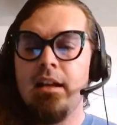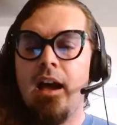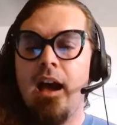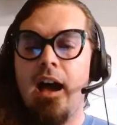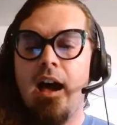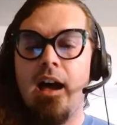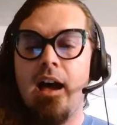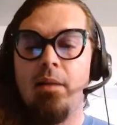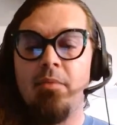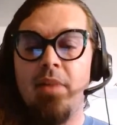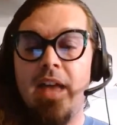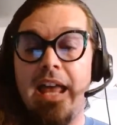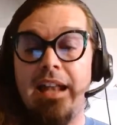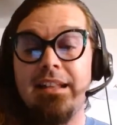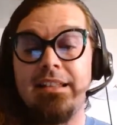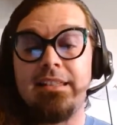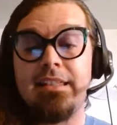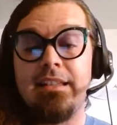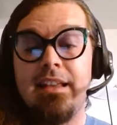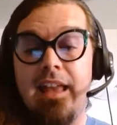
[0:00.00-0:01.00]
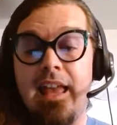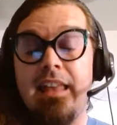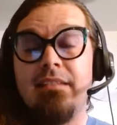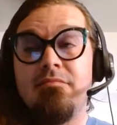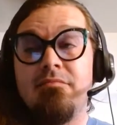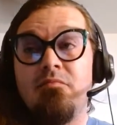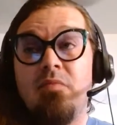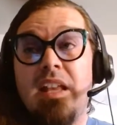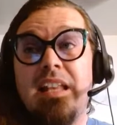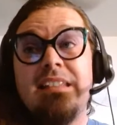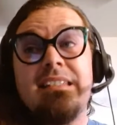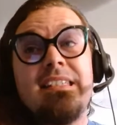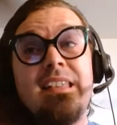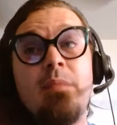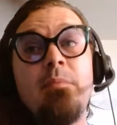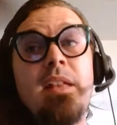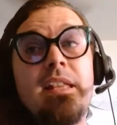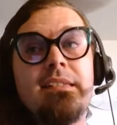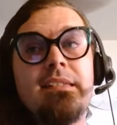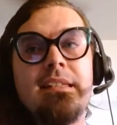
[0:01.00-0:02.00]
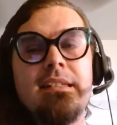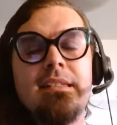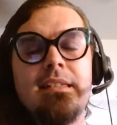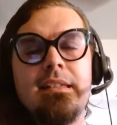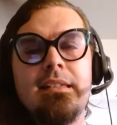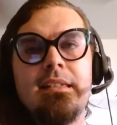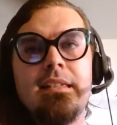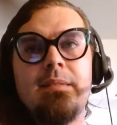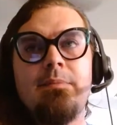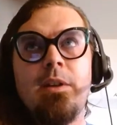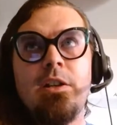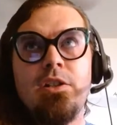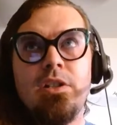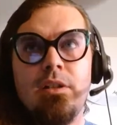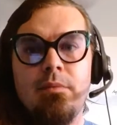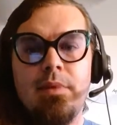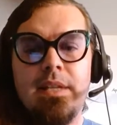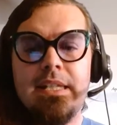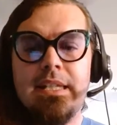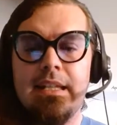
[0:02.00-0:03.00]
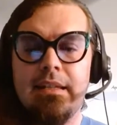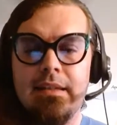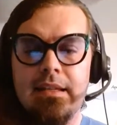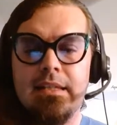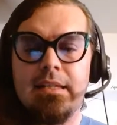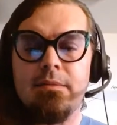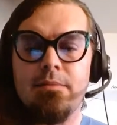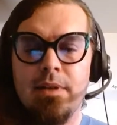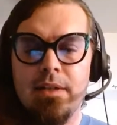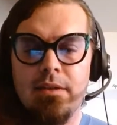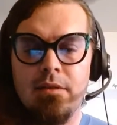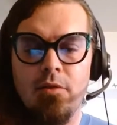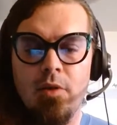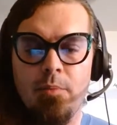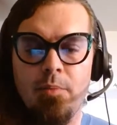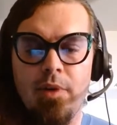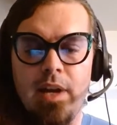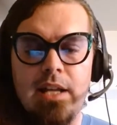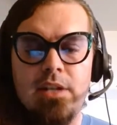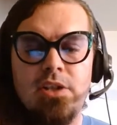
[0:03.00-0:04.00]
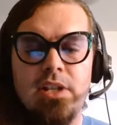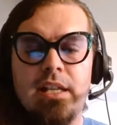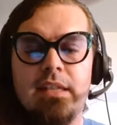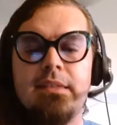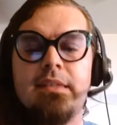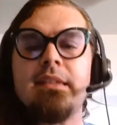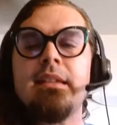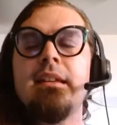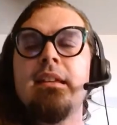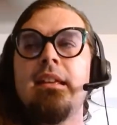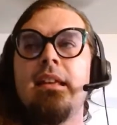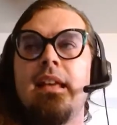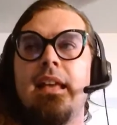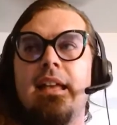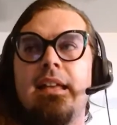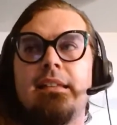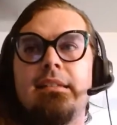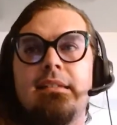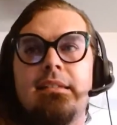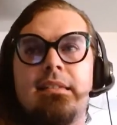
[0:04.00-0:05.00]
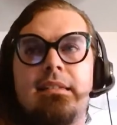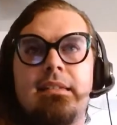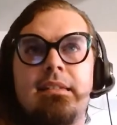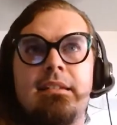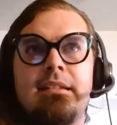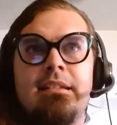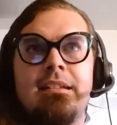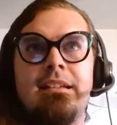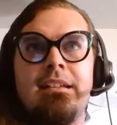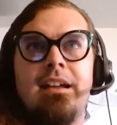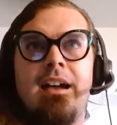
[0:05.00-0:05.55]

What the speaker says: And in some instances, especially we see this with corporations, it's